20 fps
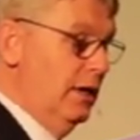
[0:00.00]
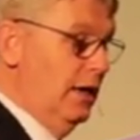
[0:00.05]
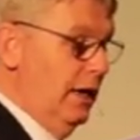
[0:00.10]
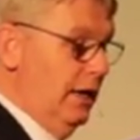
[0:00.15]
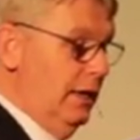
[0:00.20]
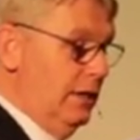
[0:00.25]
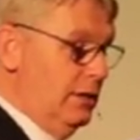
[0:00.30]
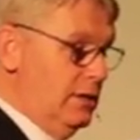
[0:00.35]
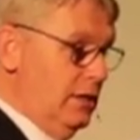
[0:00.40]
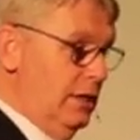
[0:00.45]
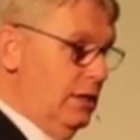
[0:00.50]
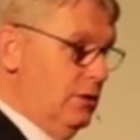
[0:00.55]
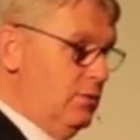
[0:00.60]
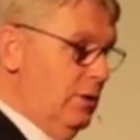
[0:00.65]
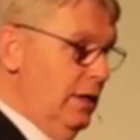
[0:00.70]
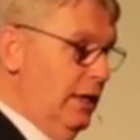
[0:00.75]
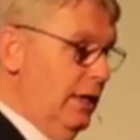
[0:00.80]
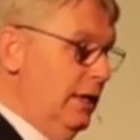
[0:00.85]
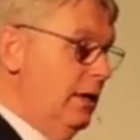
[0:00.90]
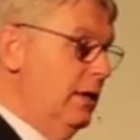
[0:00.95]
And it's
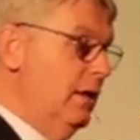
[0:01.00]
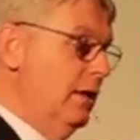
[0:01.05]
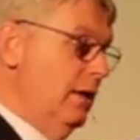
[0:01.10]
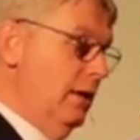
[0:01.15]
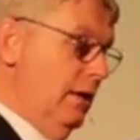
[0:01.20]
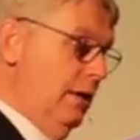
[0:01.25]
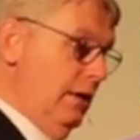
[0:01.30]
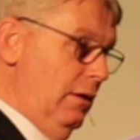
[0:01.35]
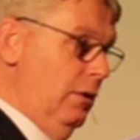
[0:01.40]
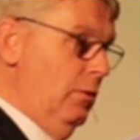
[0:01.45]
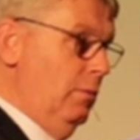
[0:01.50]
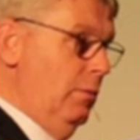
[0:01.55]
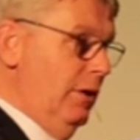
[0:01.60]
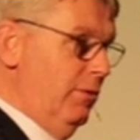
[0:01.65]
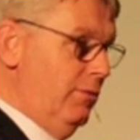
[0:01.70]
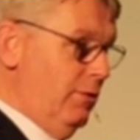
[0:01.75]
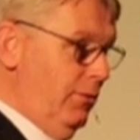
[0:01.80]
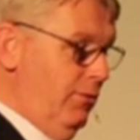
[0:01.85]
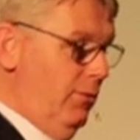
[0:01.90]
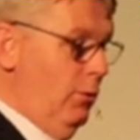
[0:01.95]
really, we
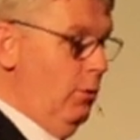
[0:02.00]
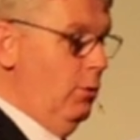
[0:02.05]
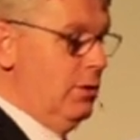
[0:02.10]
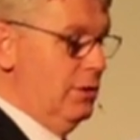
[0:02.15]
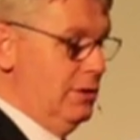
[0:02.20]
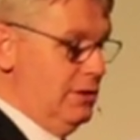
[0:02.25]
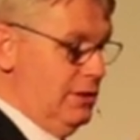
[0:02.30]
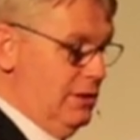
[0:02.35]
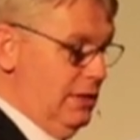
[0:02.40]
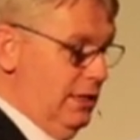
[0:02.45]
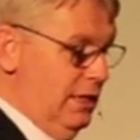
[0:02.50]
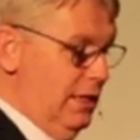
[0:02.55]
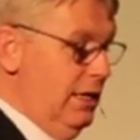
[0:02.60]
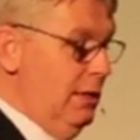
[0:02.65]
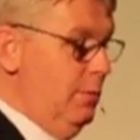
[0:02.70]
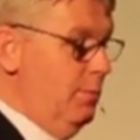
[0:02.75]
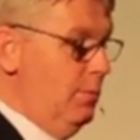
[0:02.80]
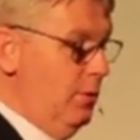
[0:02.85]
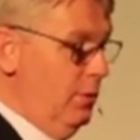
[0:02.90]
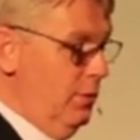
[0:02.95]
have to focus to
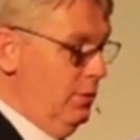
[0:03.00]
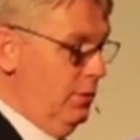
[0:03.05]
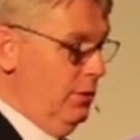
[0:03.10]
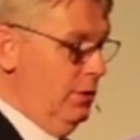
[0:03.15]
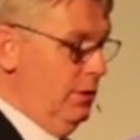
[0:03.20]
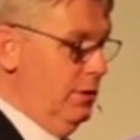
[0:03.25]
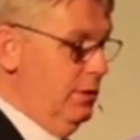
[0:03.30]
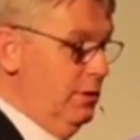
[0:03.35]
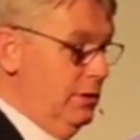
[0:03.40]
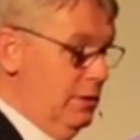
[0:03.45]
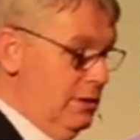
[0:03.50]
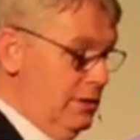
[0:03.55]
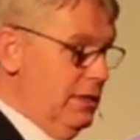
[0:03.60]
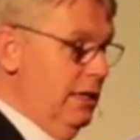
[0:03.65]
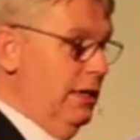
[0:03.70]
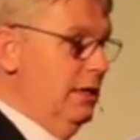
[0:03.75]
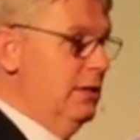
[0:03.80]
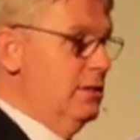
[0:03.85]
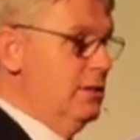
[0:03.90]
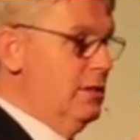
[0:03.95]
keep the
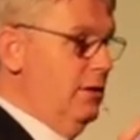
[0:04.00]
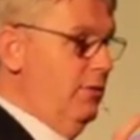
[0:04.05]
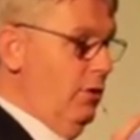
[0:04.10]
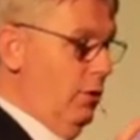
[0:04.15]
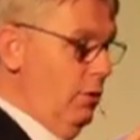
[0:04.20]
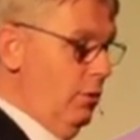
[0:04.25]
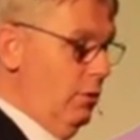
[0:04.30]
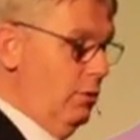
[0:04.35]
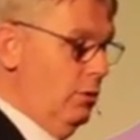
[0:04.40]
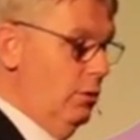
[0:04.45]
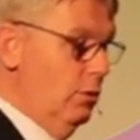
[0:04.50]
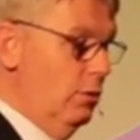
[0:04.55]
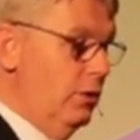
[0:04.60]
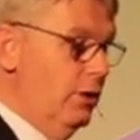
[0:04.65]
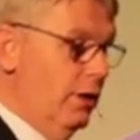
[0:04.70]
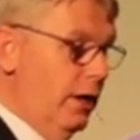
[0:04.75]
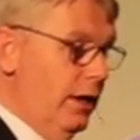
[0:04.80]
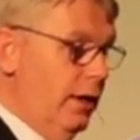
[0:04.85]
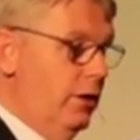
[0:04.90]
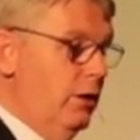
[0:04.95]
status of our
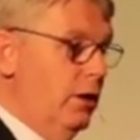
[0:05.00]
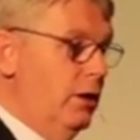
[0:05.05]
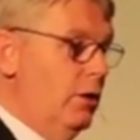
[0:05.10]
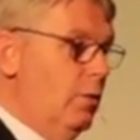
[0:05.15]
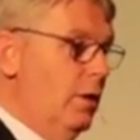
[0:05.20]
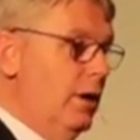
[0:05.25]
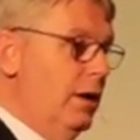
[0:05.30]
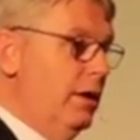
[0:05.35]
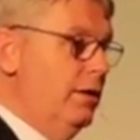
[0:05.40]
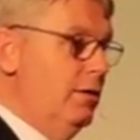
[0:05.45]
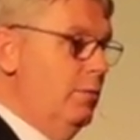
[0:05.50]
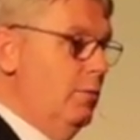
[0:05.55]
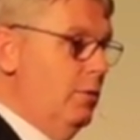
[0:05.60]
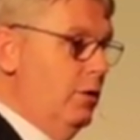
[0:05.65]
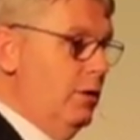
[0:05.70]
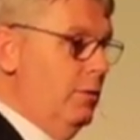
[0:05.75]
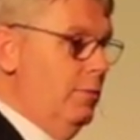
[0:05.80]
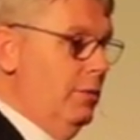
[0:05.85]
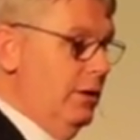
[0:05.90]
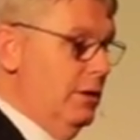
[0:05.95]
good and high quality
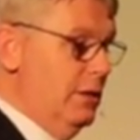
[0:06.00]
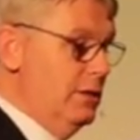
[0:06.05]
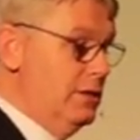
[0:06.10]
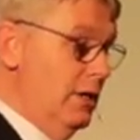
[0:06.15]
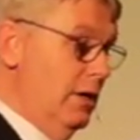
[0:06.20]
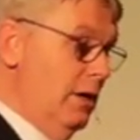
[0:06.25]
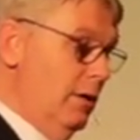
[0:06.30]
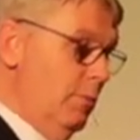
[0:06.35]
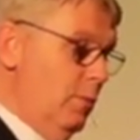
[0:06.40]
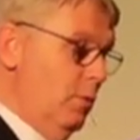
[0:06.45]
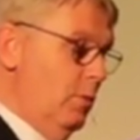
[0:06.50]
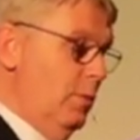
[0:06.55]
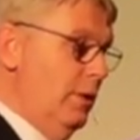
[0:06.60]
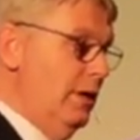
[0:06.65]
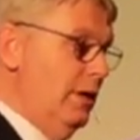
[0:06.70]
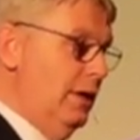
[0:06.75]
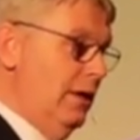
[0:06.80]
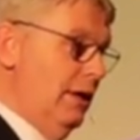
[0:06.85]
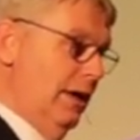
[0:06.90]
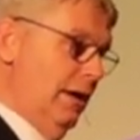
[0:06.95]
water bodies, but
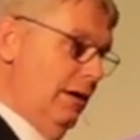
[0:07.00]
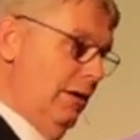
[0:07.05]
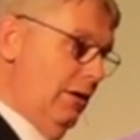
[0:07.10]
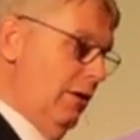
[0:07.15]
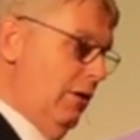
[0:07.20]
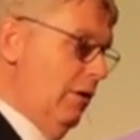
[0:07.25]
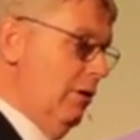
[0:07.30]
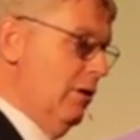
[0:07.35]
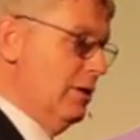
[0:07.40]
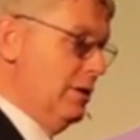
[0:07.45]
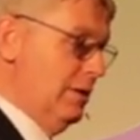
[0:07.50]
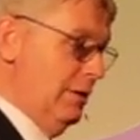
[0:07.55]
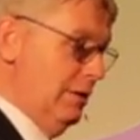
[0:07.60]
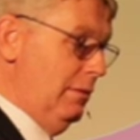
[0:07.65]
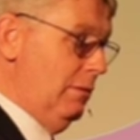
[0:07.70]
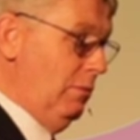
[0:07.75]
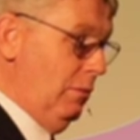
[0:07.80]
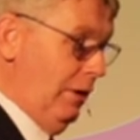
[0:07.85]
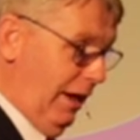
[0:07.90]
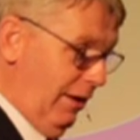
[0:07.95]

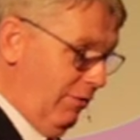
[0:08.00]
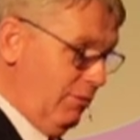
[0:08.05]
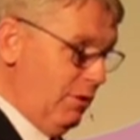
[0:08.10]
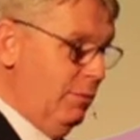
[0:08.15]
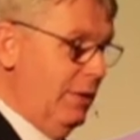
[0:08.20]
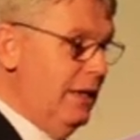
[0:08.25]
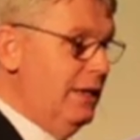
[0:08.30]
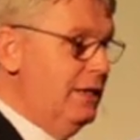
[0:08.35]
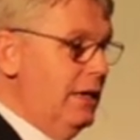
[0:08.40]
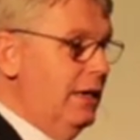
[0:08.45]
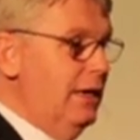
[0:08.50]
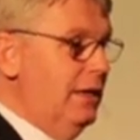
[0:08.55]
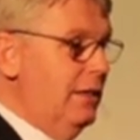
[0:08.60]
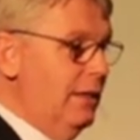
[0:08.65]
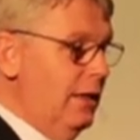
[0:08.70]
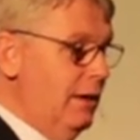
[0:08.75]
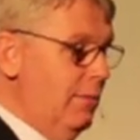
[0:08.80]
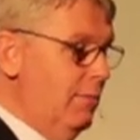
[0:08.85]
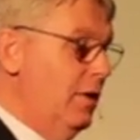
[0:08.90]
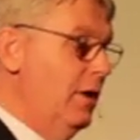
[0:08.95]
we have to maintain
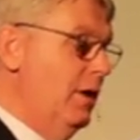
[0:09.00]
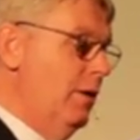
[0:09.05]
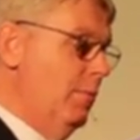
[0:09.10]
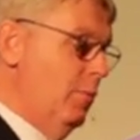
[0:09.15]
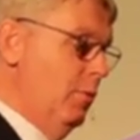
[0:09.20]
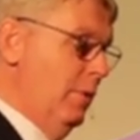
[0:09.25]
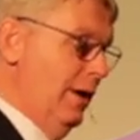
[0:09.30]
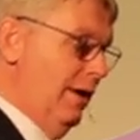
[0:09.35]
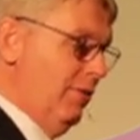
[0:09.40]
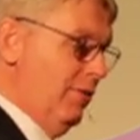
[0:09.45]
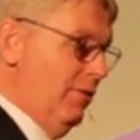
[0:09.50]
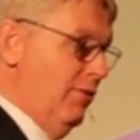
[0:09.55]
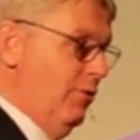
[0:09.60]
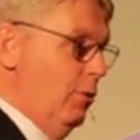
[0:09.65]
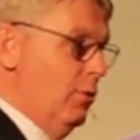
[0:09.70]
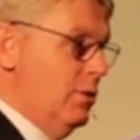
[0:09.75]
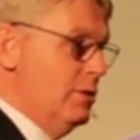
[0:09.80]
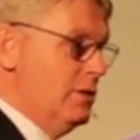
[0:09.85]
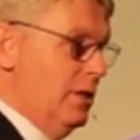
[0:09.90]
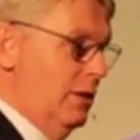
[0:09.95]
them, but we have to
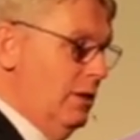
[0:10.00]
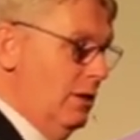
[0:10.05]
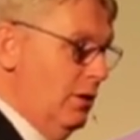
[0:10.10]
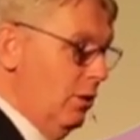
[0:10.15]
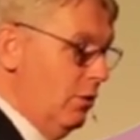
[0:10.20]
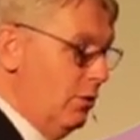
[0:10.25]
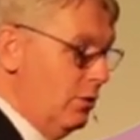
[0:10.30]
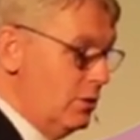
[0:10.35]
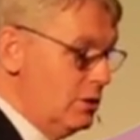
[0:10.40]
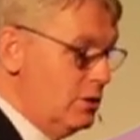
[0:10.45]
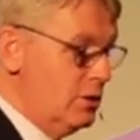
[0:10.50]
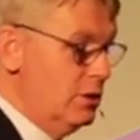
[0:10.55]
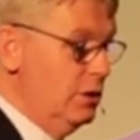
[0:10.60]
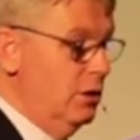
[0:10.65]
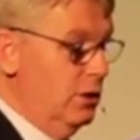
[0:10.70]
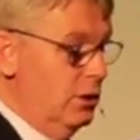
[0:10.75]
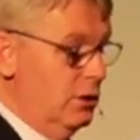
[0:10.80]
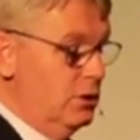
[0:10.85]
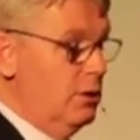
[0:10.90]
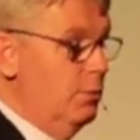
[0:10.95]
focus on the others
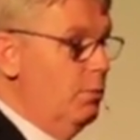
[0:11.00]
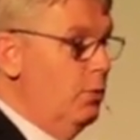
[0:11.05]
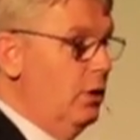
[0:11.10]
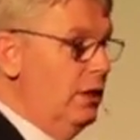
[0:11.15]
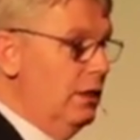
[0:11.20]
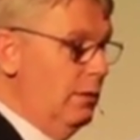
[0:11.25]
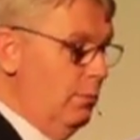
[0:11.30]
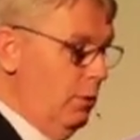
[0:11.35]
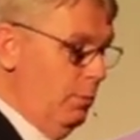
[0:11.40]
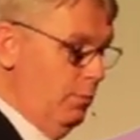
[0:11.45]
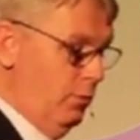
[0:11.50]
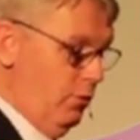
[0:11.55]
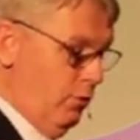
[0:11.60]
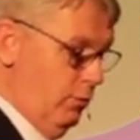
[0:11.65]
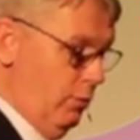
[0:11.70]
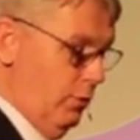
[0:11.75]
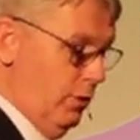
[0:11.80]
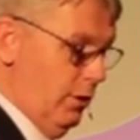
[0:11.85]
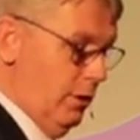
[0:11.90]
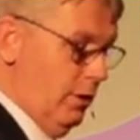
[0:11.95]
to bring them up
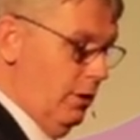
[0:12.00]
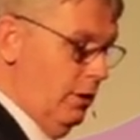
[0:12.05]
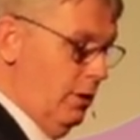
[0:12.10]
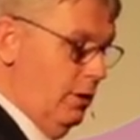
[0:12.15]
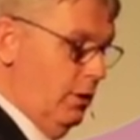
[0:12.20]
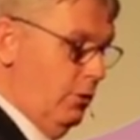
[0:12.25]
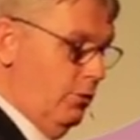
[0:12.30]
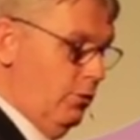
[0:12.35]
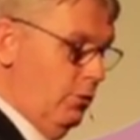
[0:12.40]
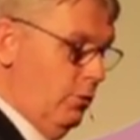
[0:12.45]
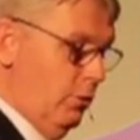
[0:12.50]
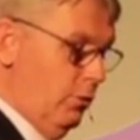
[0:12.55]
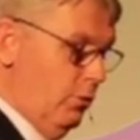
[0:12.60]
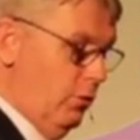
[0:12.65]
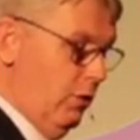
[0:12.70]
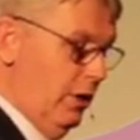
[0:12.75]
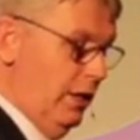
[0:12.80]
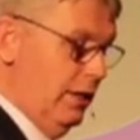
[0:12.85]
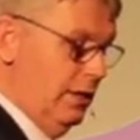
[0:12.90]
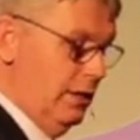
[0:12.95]
through the
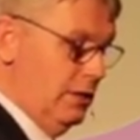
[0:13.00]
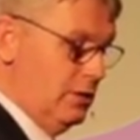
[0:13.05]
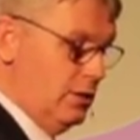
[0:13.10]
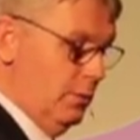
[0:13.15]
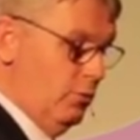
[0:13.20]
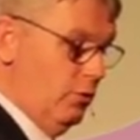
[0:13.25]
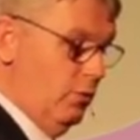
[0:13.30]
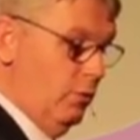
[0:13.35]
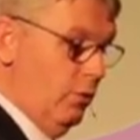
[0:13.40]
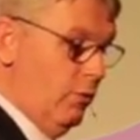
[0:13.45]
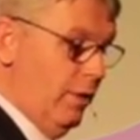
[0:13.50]
gradings, up through the